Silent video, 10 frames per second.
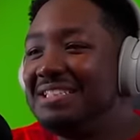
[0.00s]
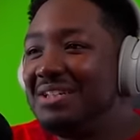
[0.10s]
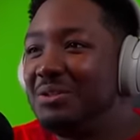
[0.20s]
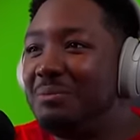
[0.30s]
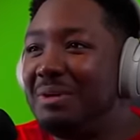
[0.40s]

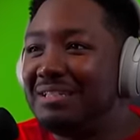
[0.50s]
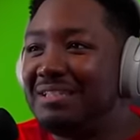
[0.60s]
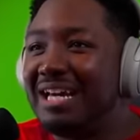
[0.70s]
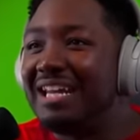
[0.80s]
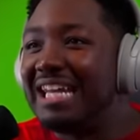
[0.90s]
Oh my
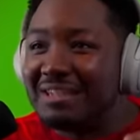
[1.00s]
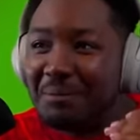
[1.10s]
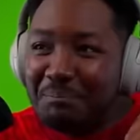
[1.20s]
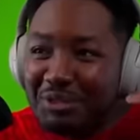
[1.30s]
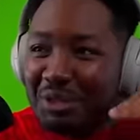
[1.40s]
god, I like
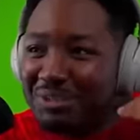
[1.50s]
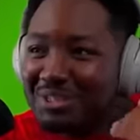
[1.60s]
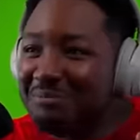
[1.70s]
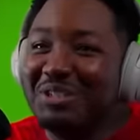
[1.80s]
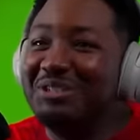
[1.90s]
the build-up
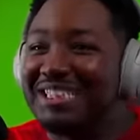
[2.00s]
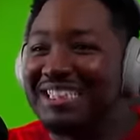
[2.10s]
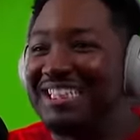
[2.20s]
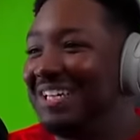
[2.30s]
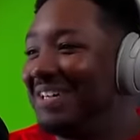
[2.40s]
with the
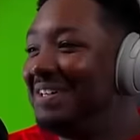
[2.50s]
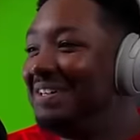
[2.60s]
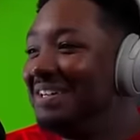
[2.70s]
music, yo!